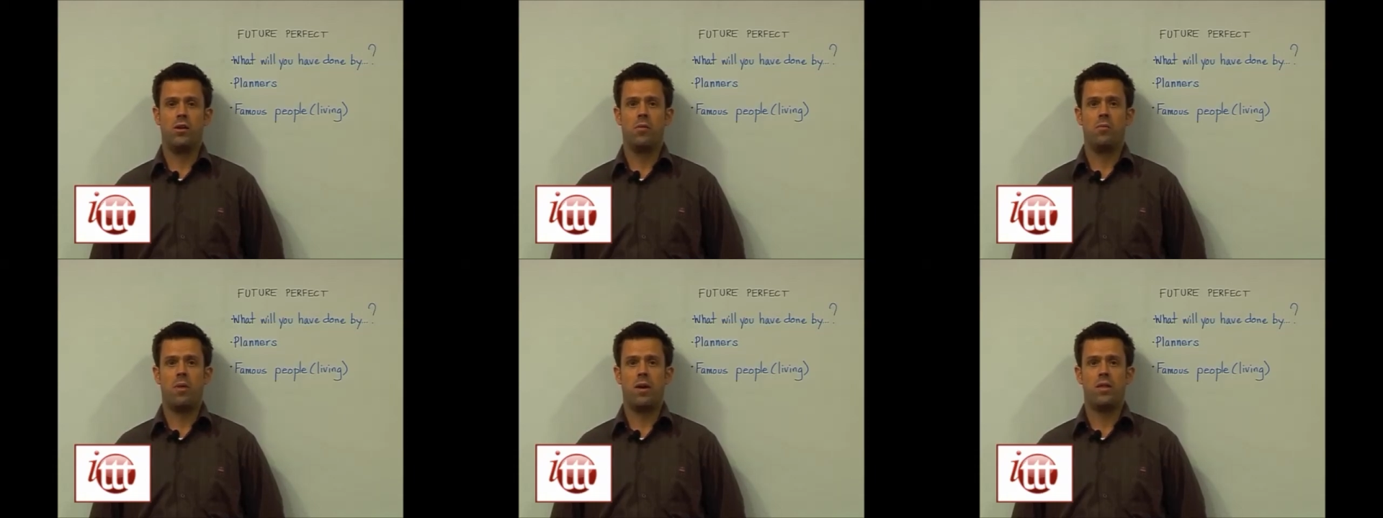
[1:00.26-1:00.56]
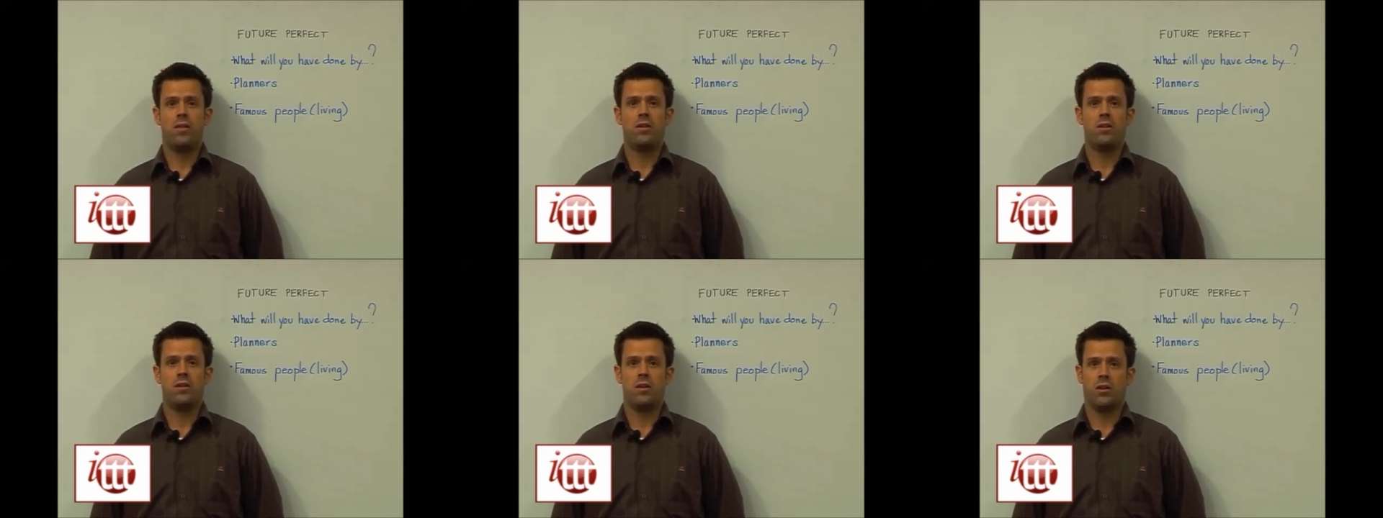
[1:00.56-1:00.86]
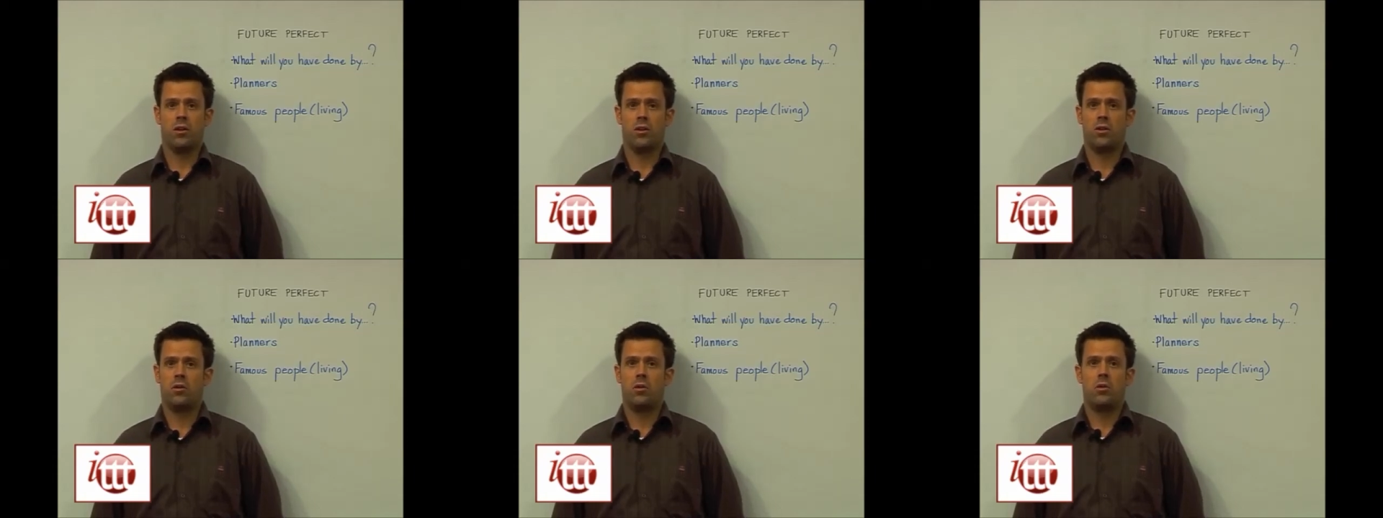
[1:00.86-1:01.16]
by the
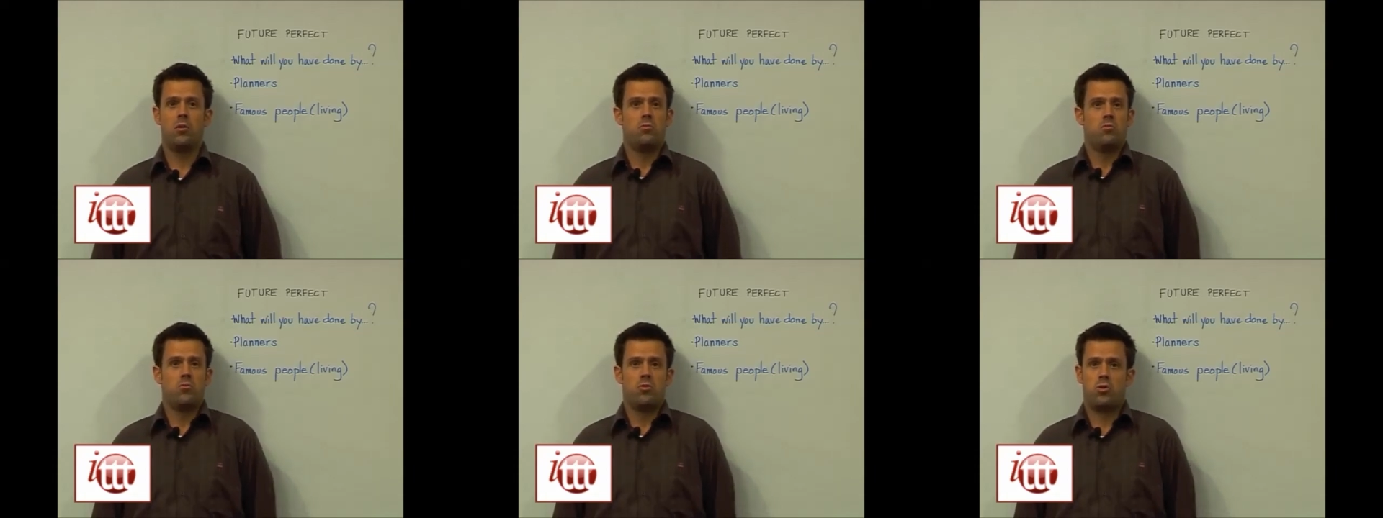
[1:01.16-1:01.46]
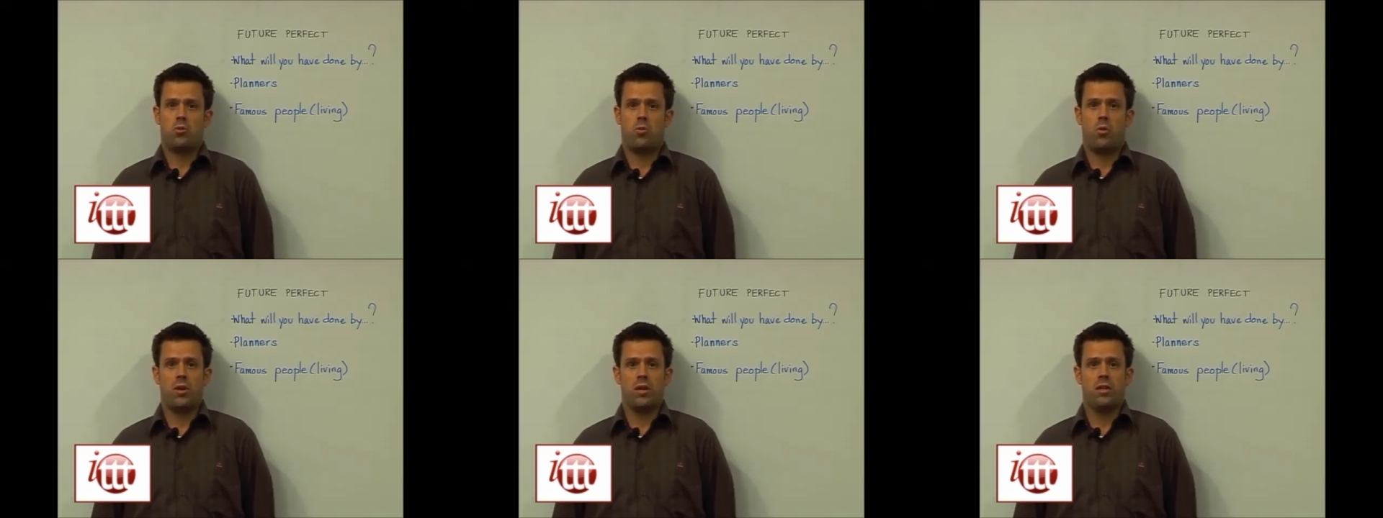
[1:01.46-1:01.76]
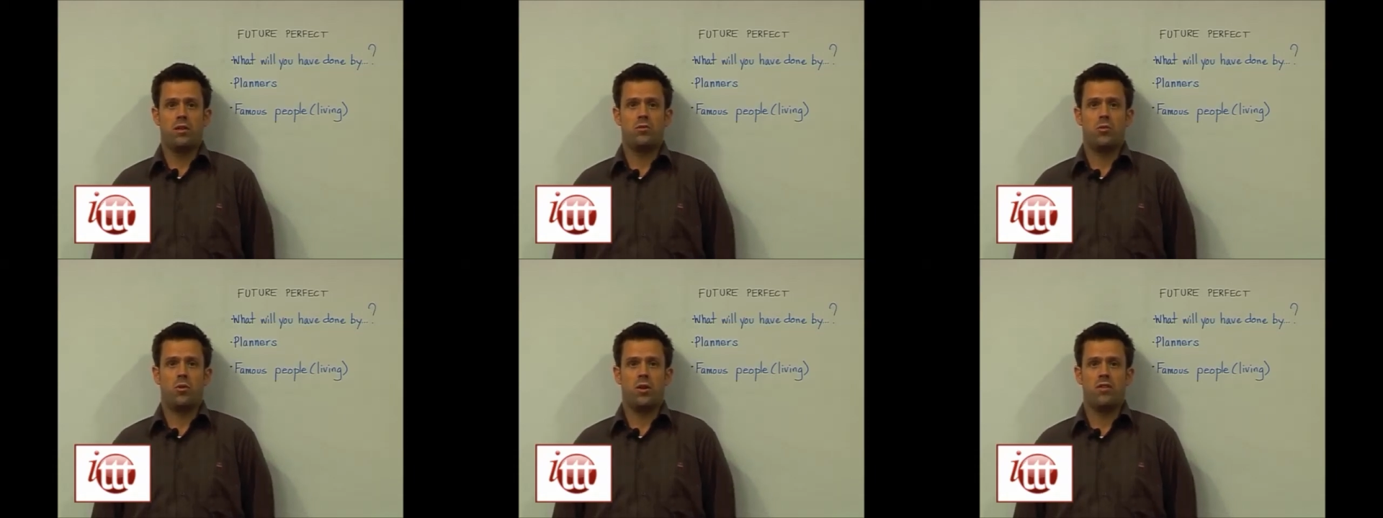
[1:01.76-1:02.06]
year
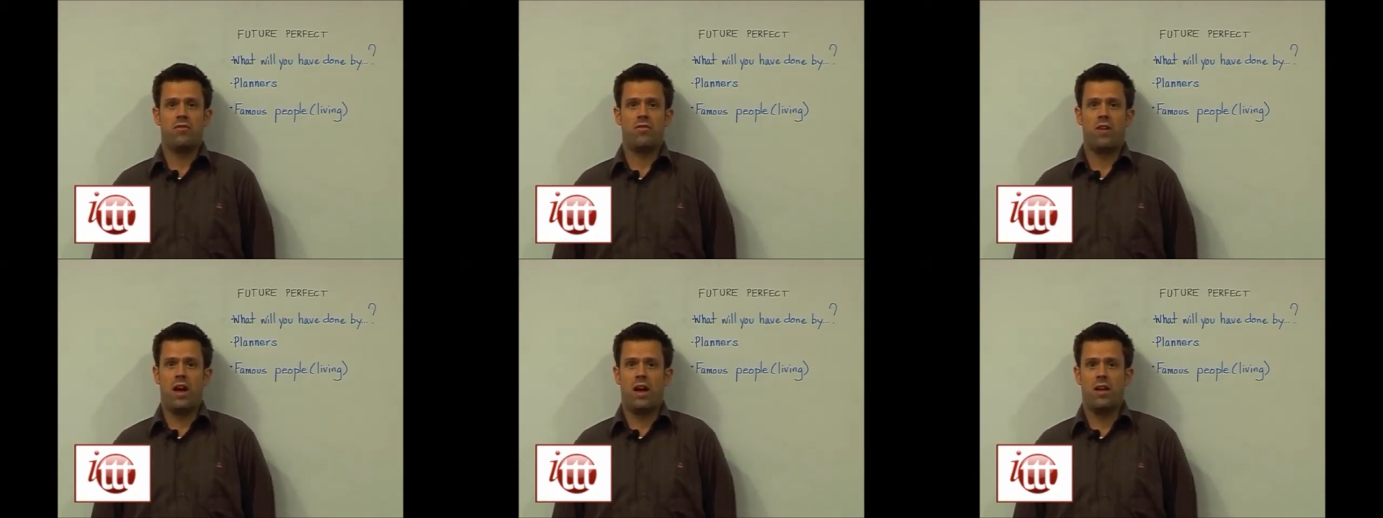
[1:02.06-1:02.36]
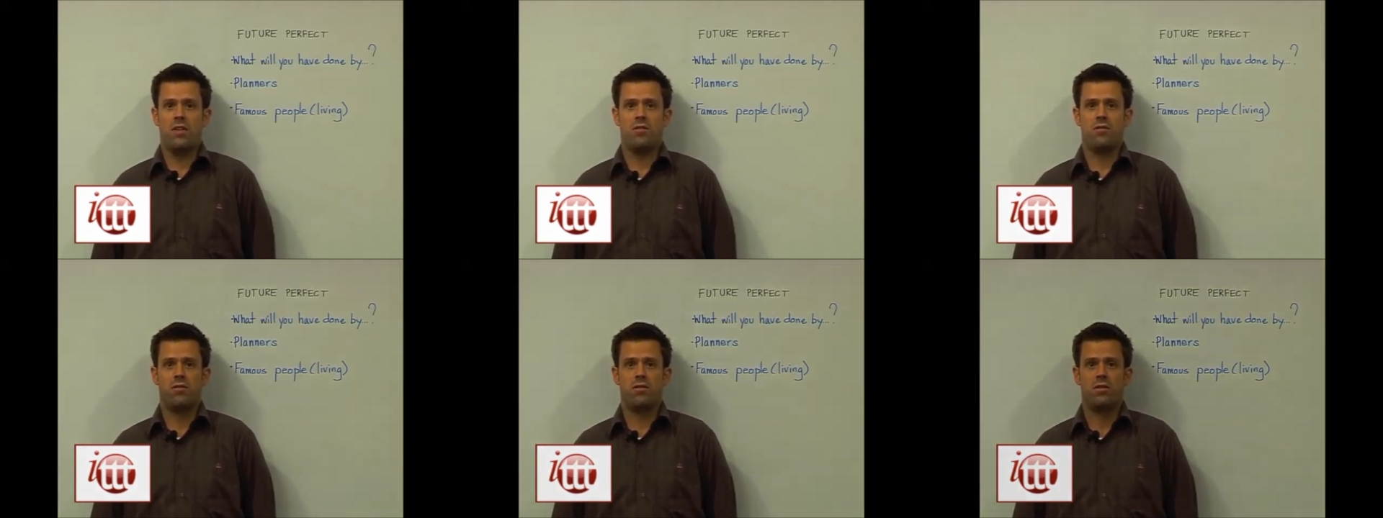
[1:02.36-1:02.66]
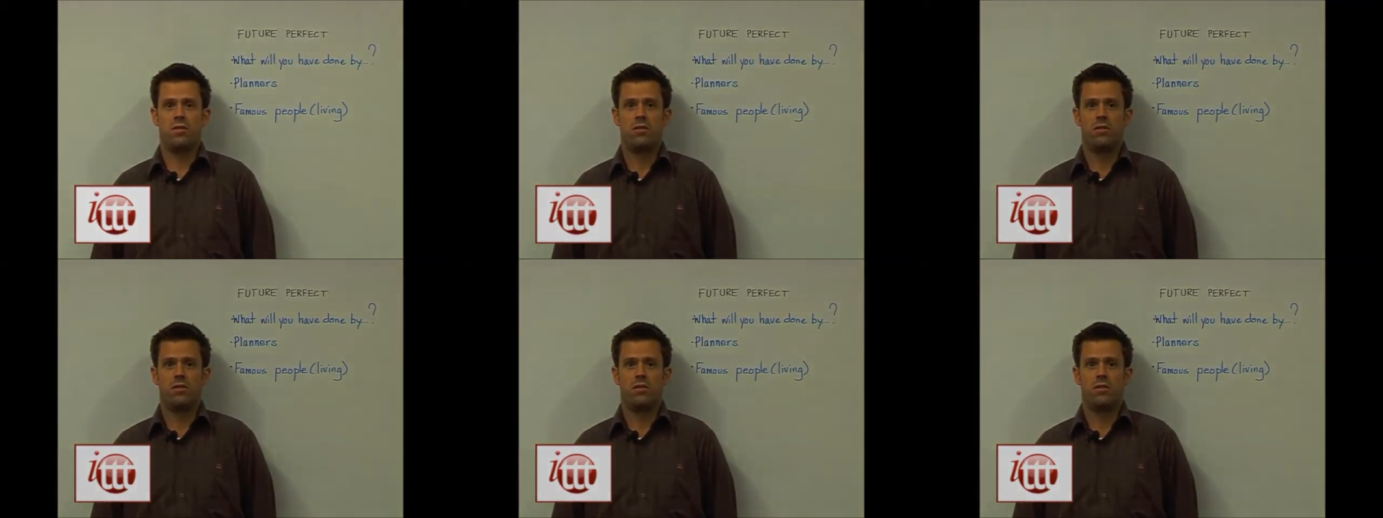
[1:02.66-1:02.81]
2025?